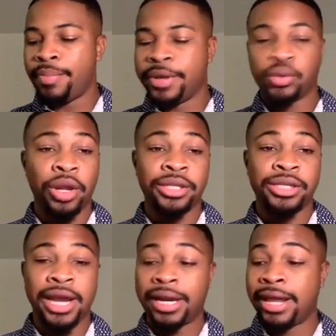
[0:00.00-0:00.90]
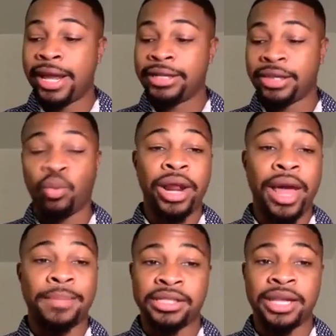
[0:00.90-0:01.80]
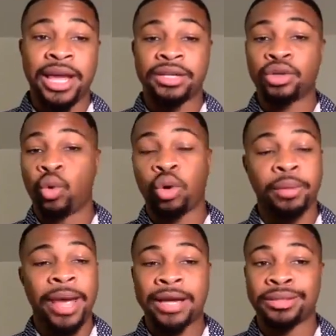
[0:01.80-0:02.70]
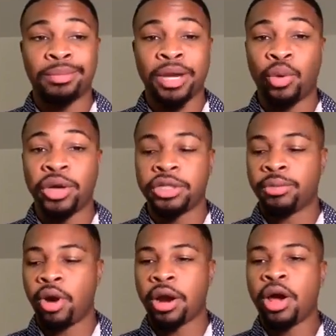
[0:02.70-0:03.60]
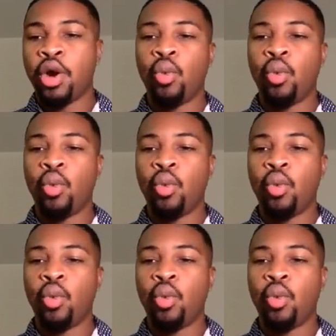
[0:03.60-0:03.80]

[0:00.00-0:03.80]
as well as candidates and what happens next. Quarterback's a big question mark.